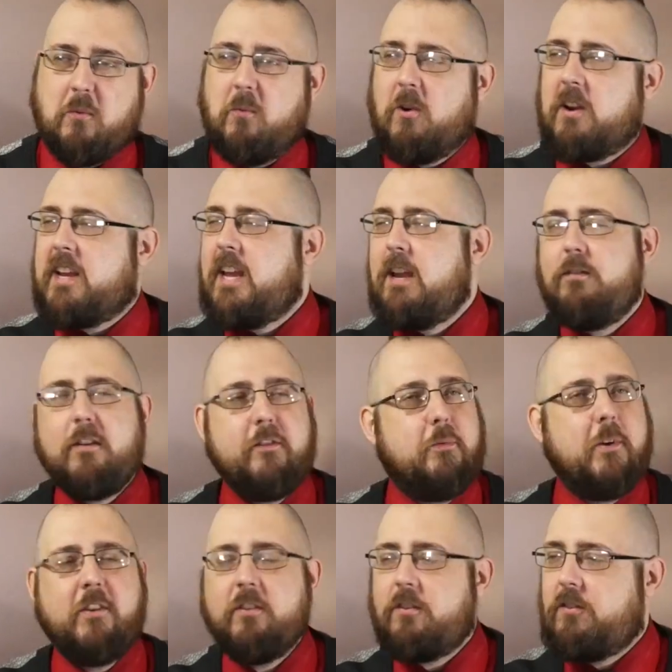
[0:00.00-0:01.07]
to work, even if
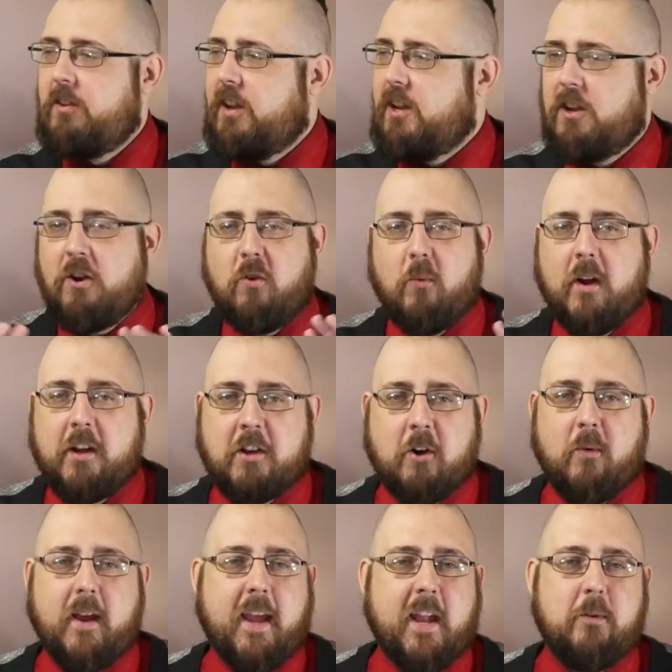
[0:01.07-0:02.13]
we just said, you know what,
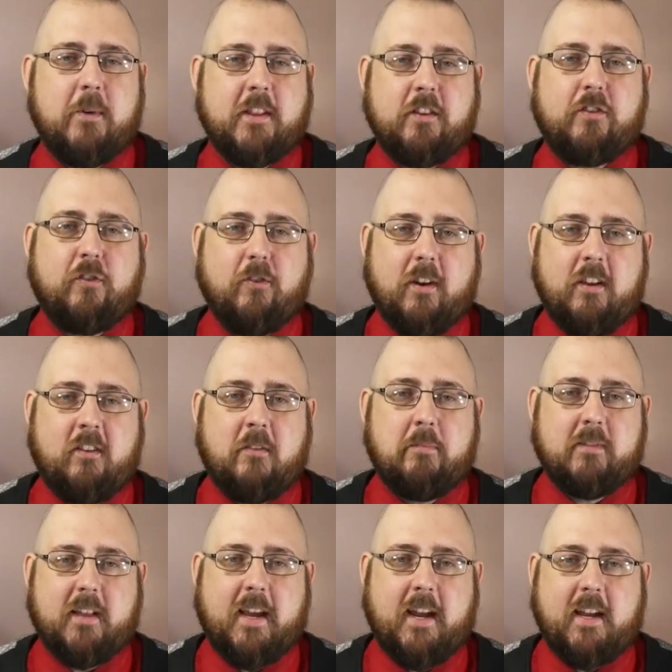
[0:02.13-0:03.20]
go ahead with this crazy
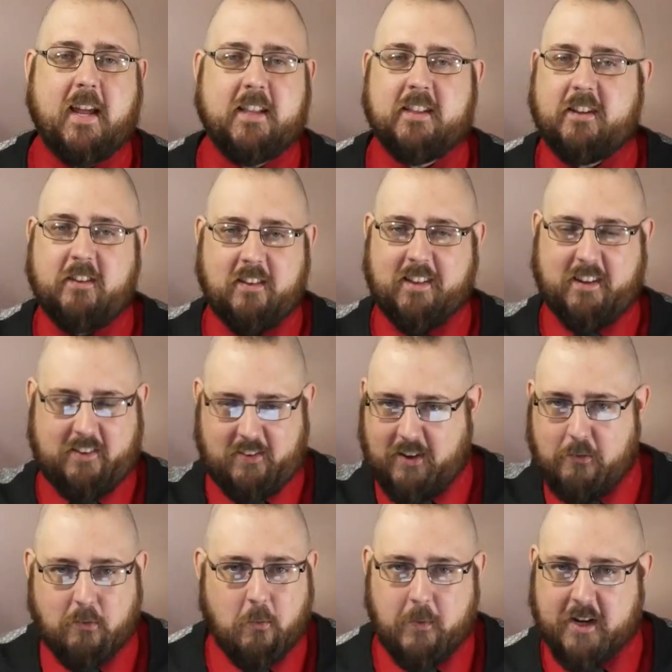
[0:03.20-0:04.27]
plan and let's
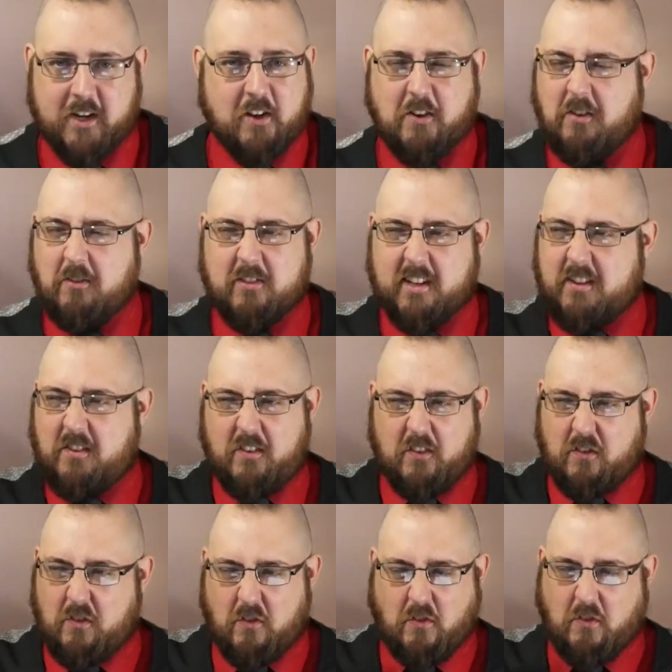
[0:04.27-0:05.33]
see what we can do. Let's just